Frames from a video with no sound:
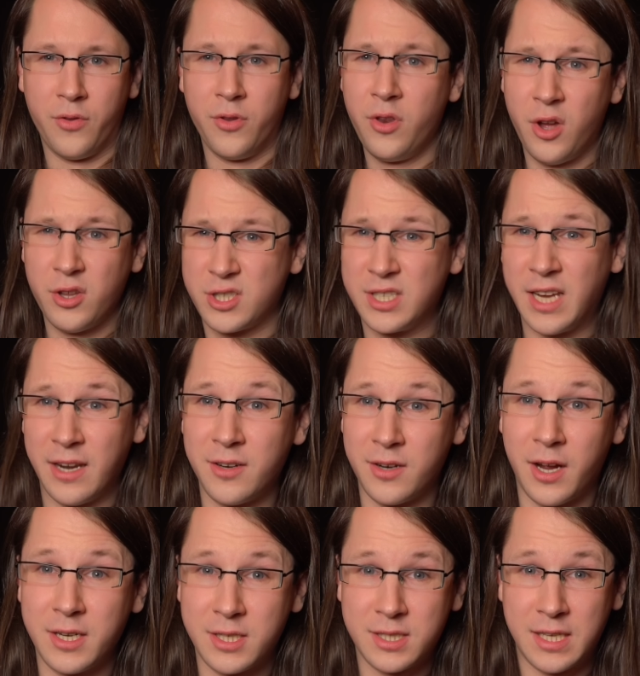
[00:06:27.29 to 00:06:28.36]
not
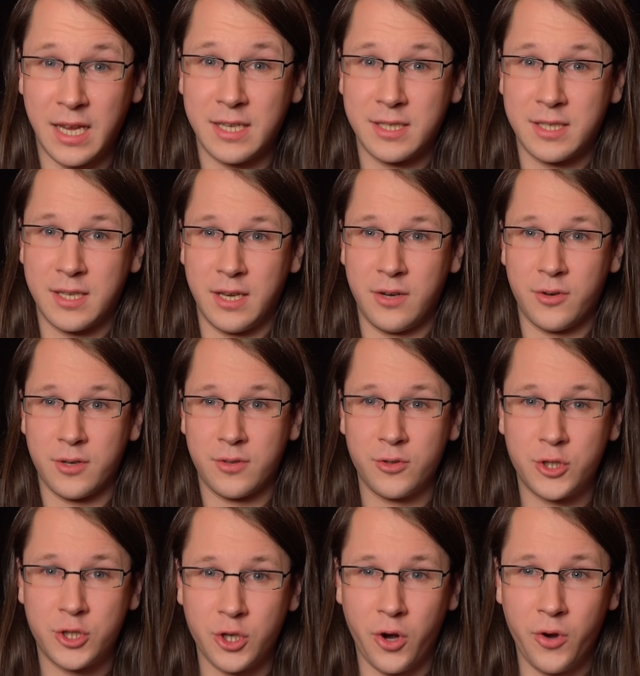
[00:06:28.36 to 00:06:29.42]
standardized test in order to
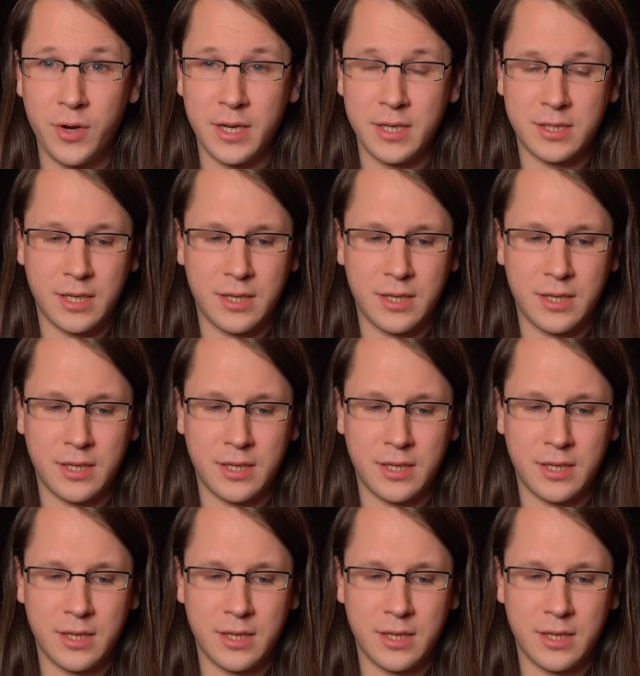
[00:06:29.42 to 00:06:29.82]
show this.